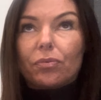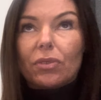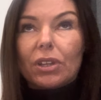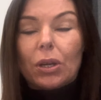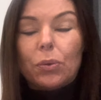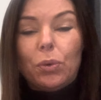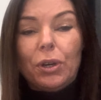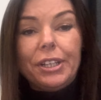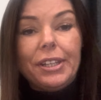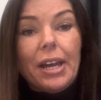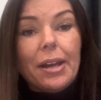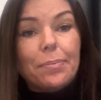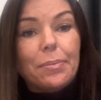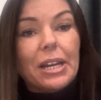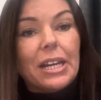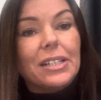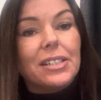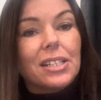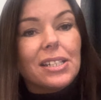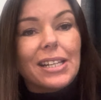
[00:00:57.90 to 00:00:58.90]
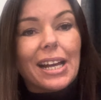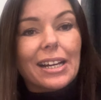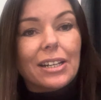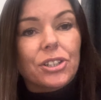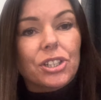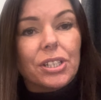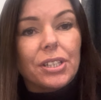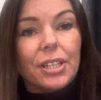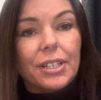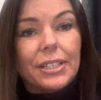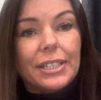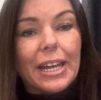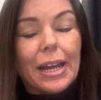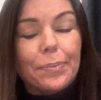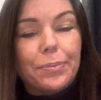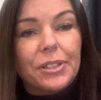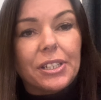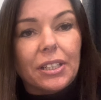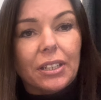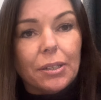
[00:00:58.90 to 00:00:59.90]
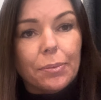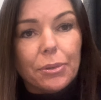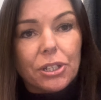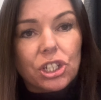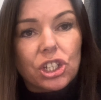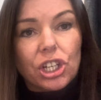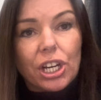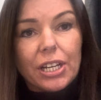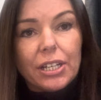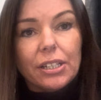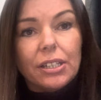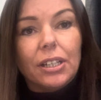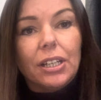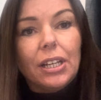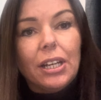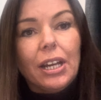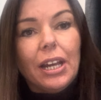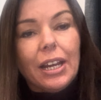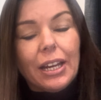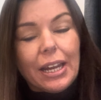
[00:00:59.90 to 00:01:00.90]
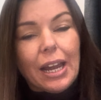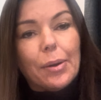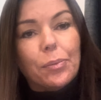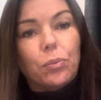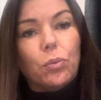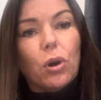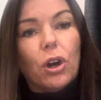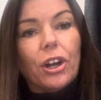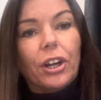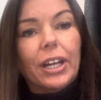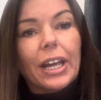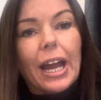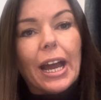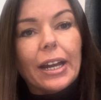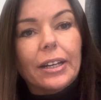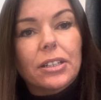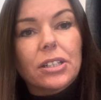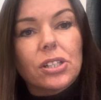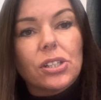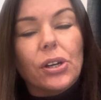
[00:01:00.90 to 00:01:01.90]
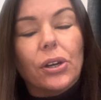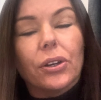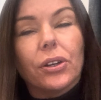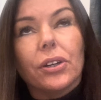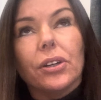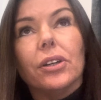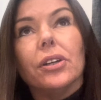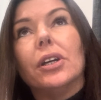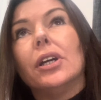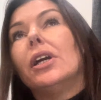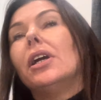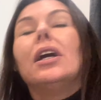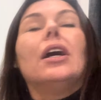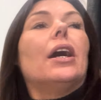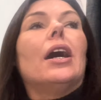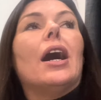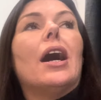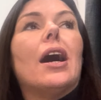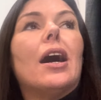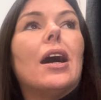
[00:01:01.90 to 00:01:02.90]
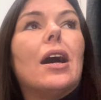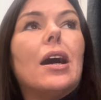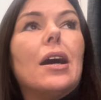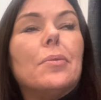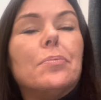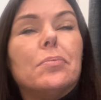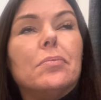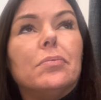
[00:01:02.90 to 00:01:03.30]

What that means is actually the depths that the machine can work at. So our